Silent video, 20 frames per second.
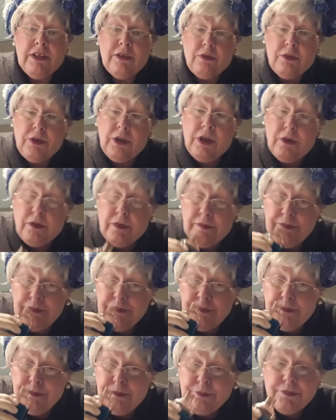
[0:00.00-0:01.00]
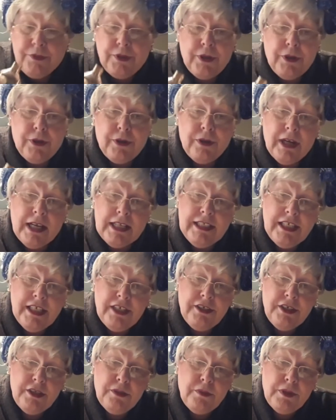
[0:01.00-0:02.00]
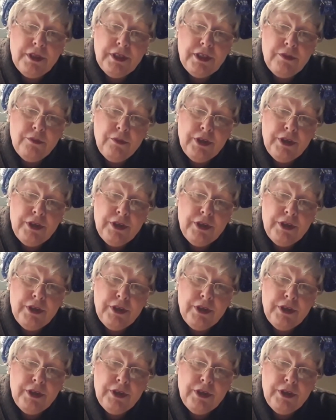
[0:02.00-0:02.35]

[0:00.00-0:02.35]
I don't know. Oh, I tell you what,